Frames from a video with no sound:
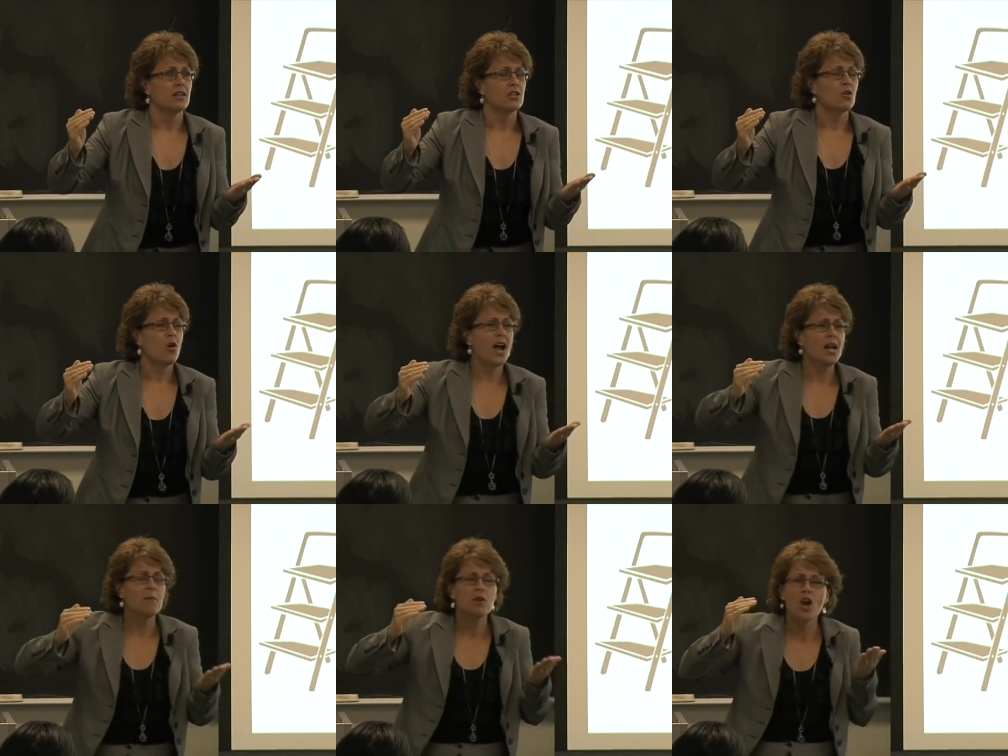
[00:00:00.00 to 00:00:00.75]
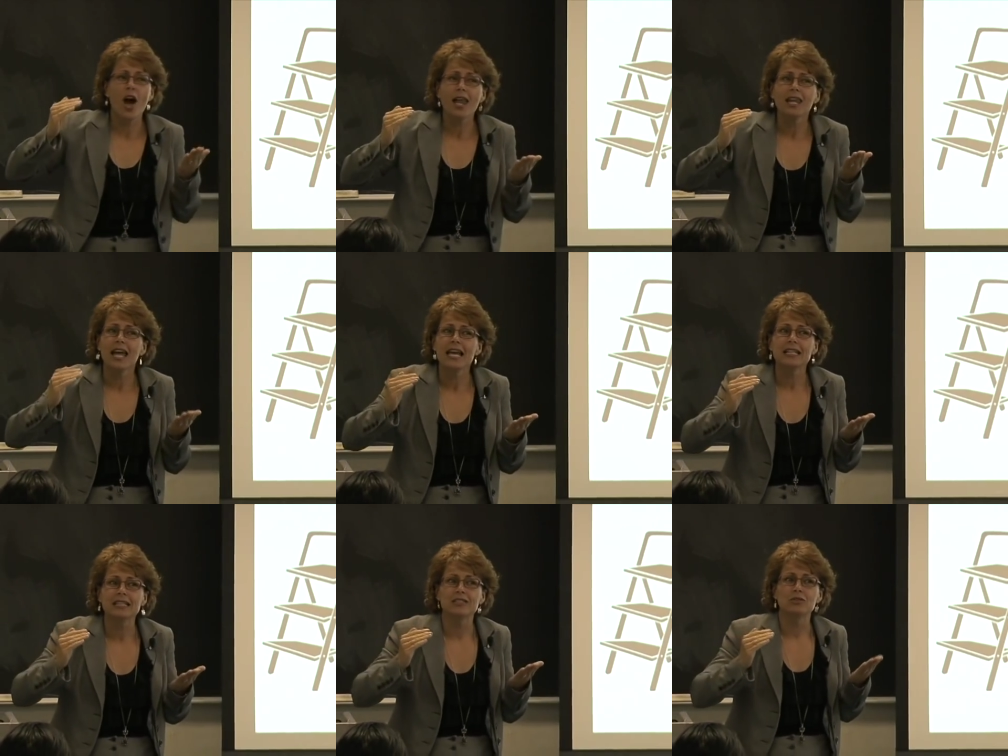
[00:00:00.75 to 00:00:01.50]
So I am not
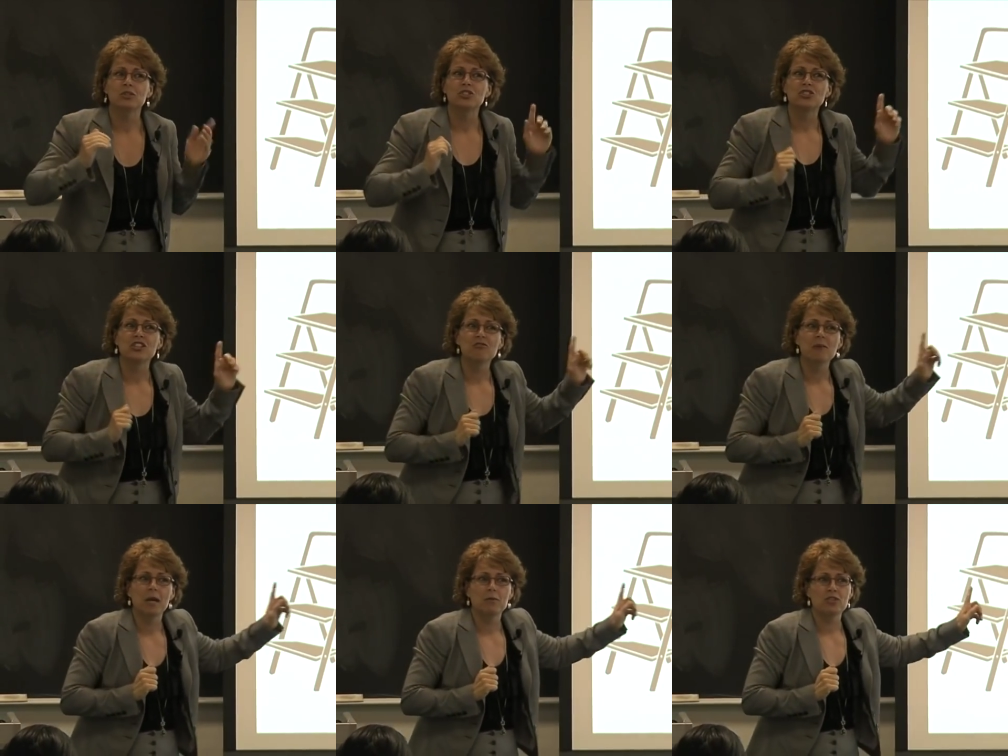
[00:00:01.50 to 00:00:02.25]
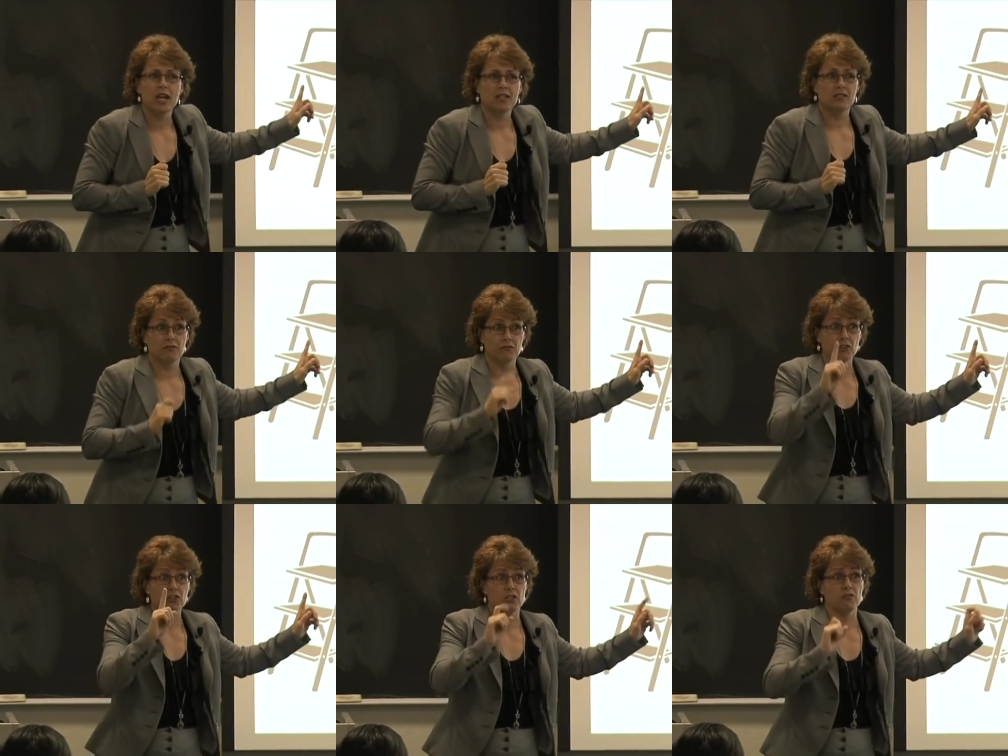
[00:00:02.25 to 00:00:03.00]
likely to achieve my objective,
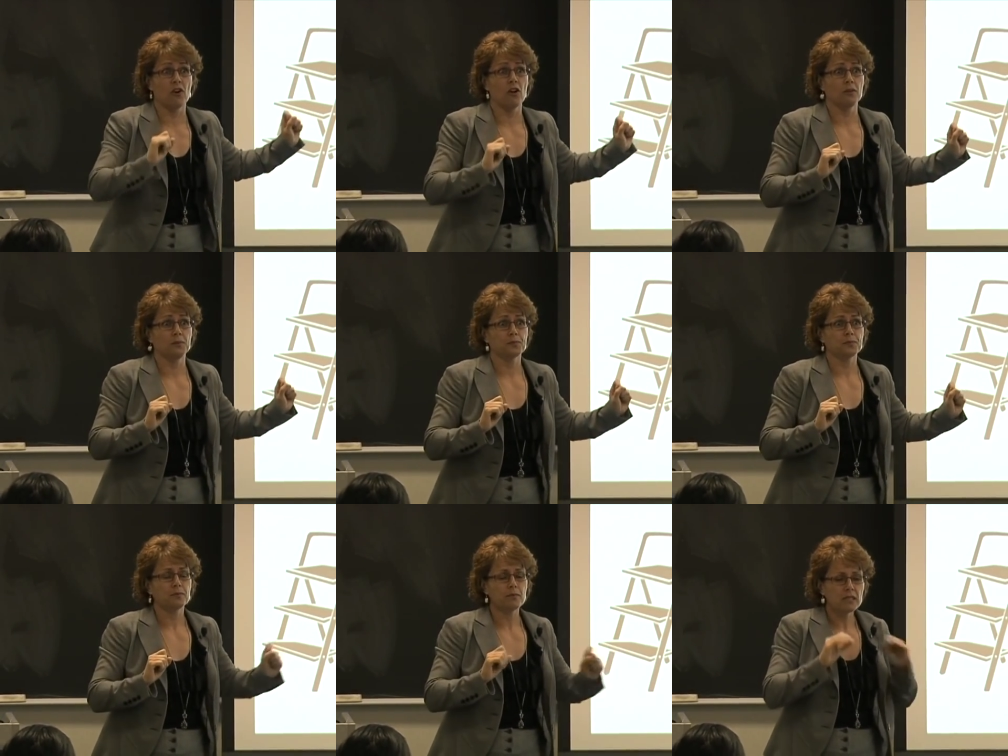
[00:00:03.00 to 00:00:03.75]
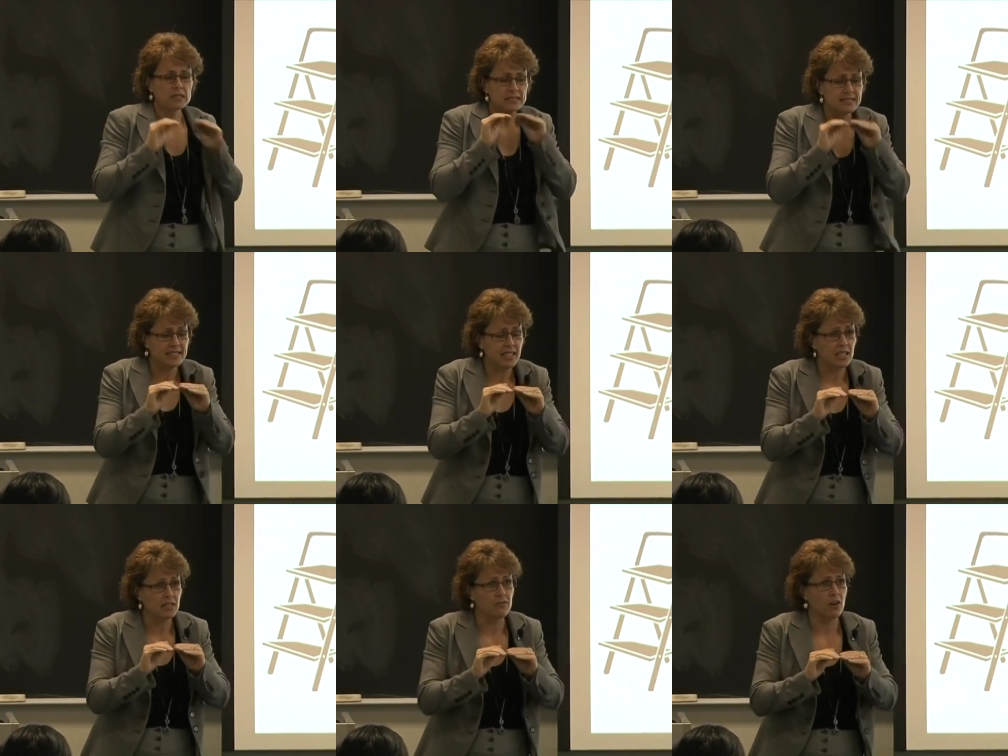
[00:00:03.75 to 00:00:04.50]
first of all.
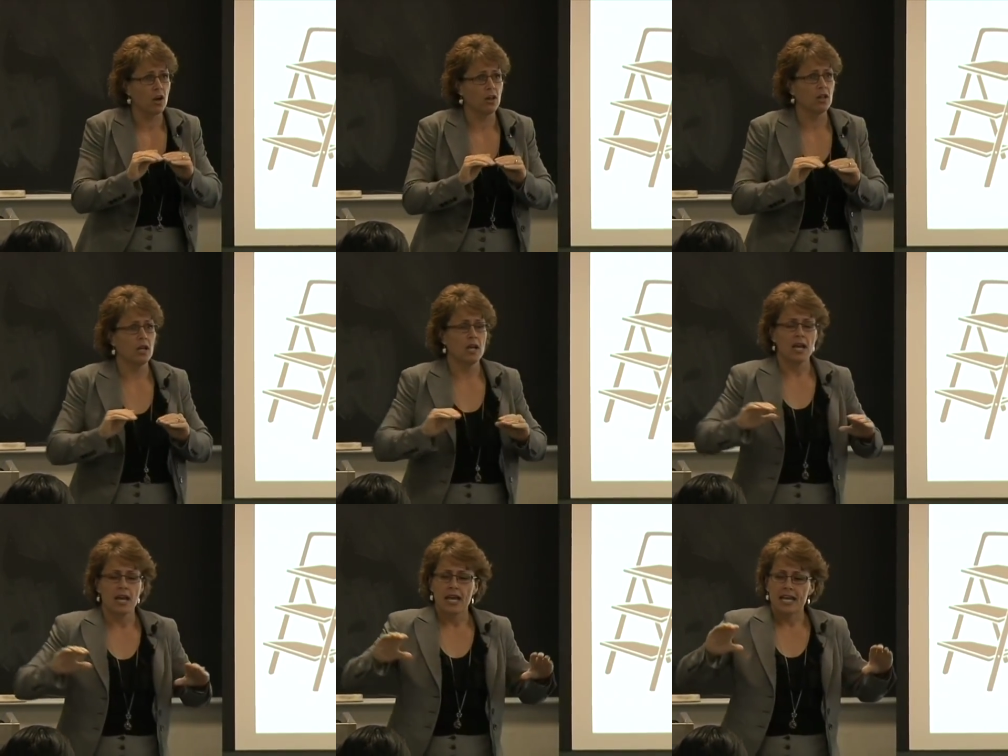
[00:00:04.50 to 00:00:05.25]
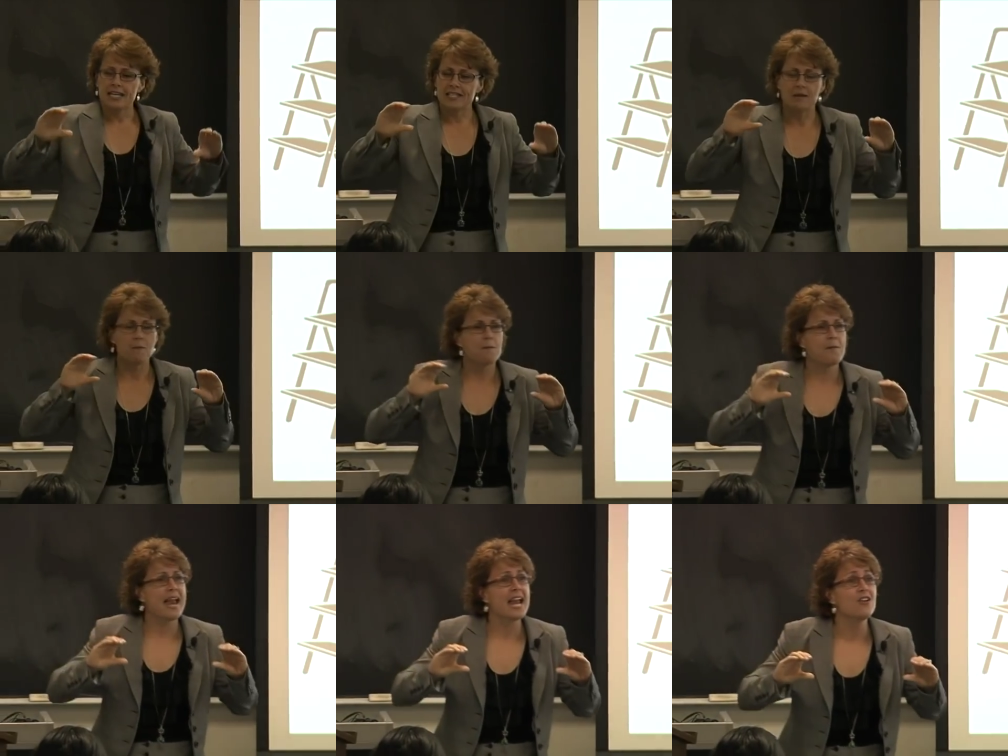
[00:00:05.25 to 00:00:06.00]
Second of all, is the
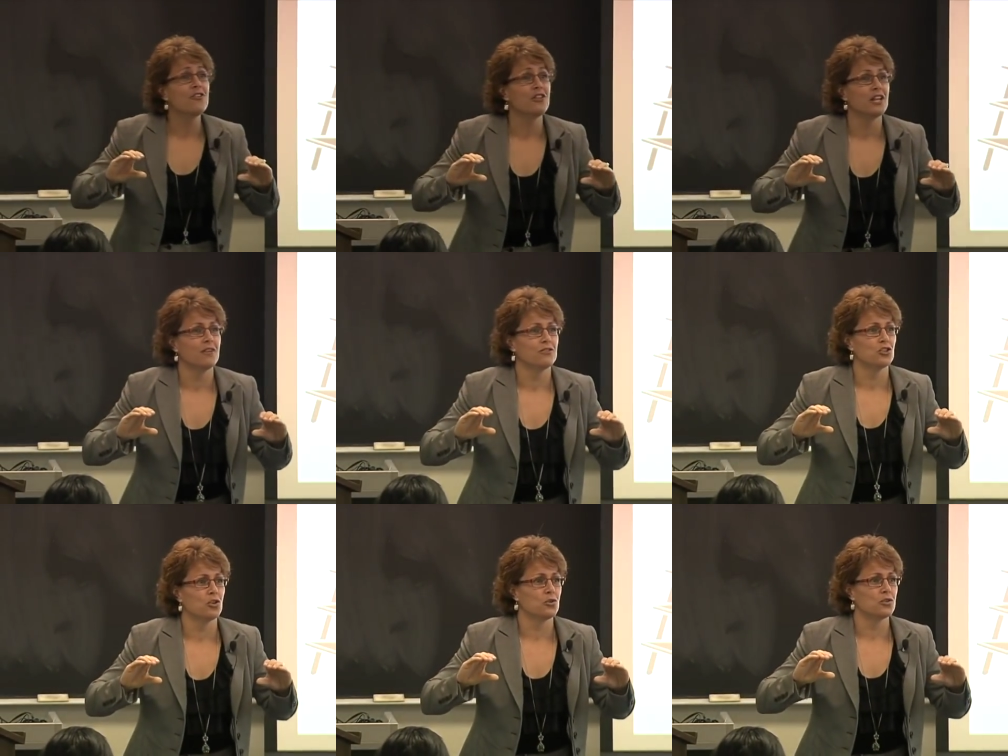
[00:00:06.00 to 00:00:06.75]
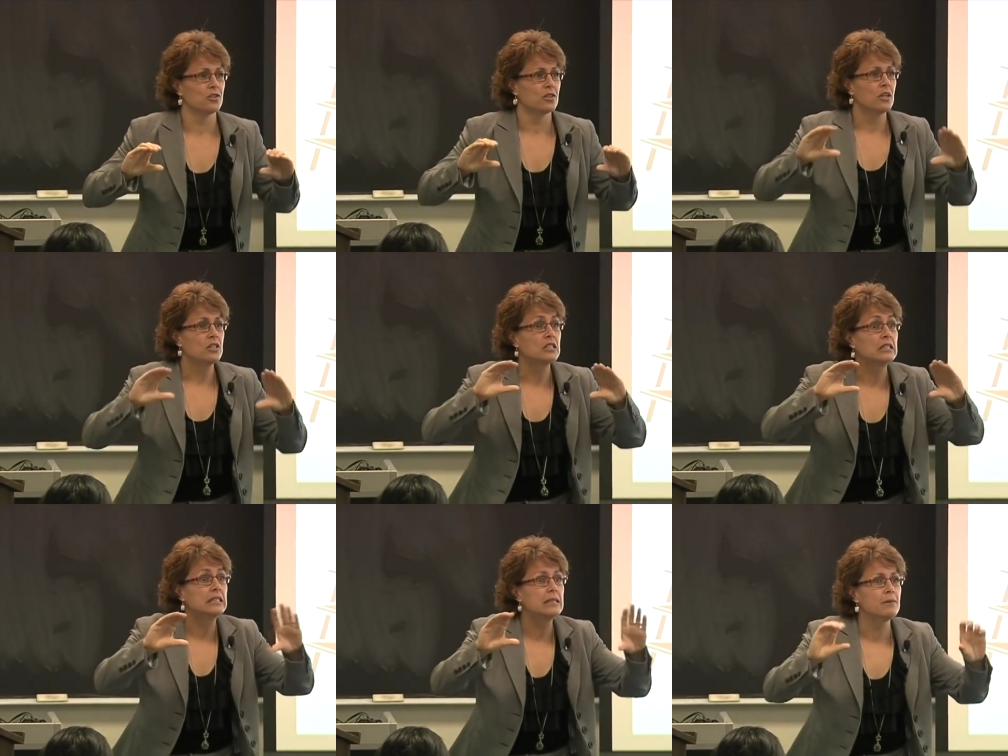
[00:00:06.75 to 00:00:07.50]
manner that I've chosen
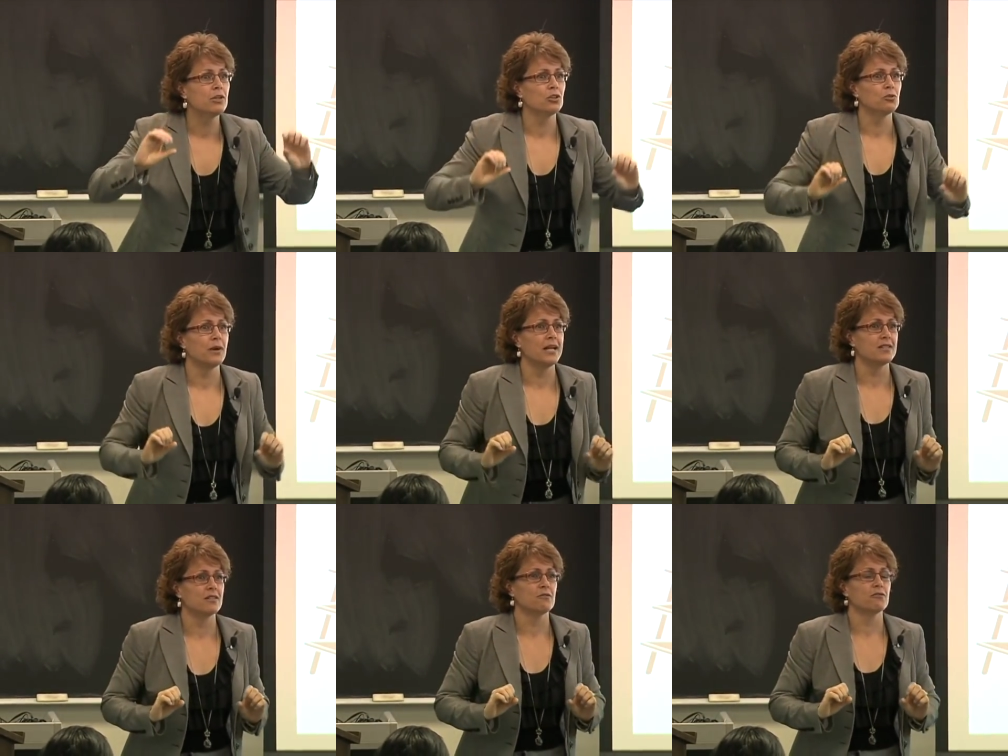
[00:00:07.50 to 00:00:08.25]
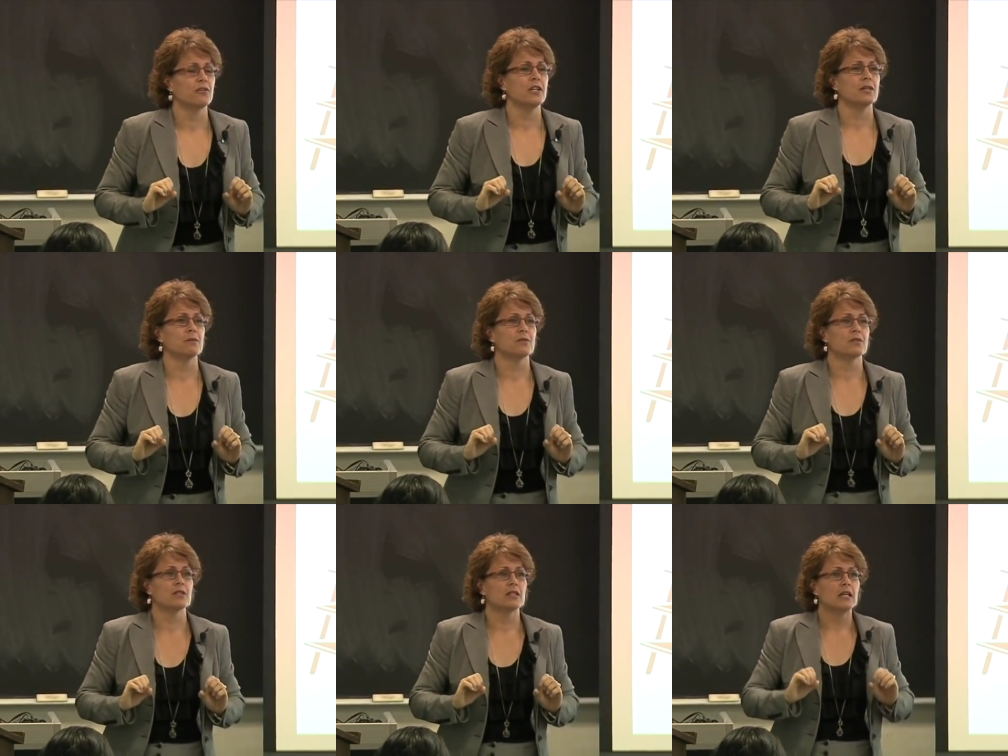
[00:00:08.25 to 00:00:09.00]
to limit her rights and
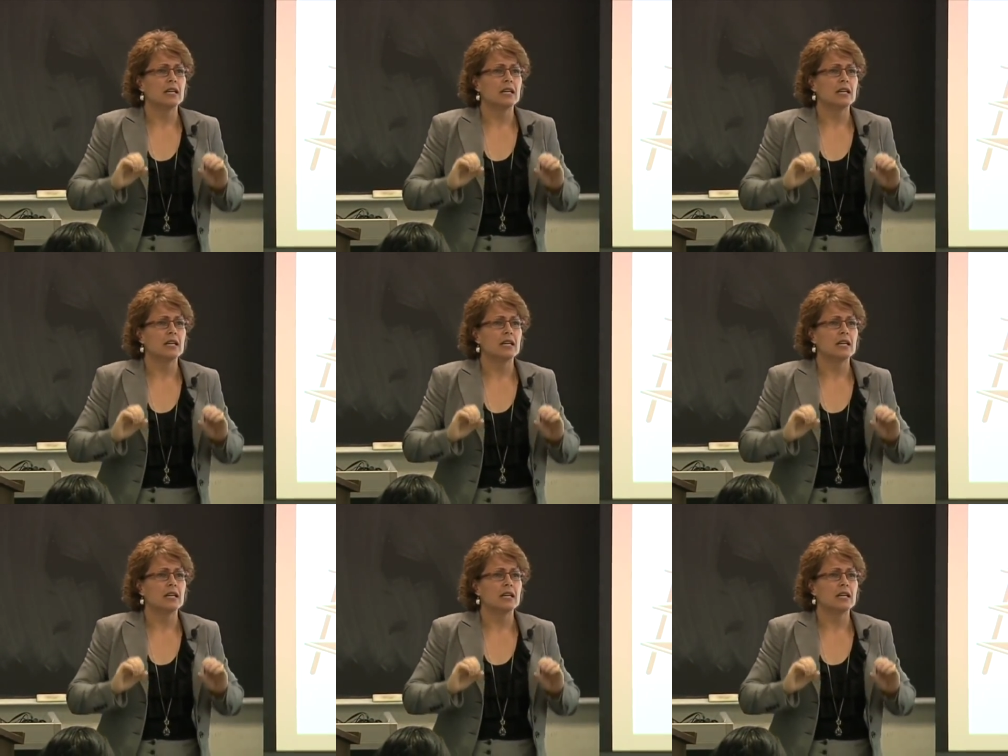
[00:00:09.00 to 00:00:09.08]
freedoms